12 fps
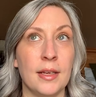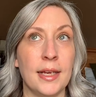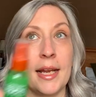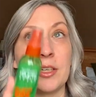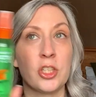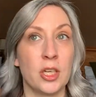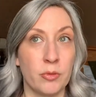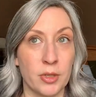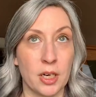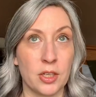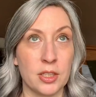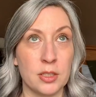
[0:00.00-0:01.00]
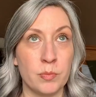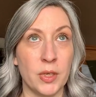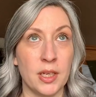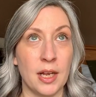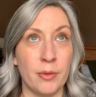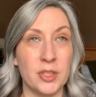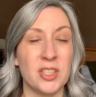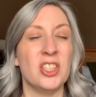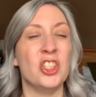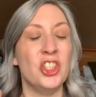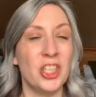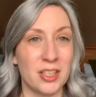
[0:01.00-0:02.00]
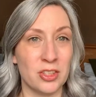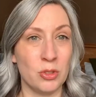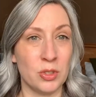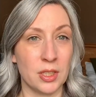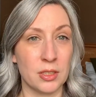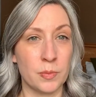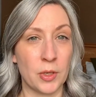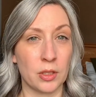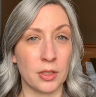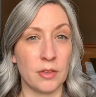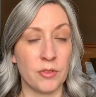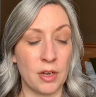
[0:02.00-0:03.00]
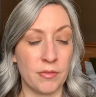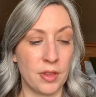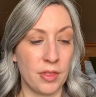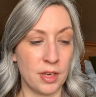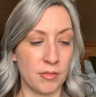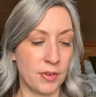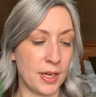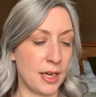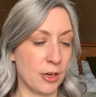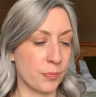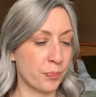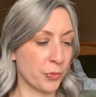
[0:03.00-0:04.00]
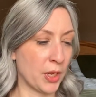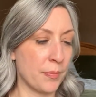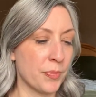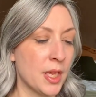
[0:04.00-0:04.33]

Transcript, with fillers: it adds shine regardless, but I would suggest using it sparingly if you have thin, fine hair. Okay,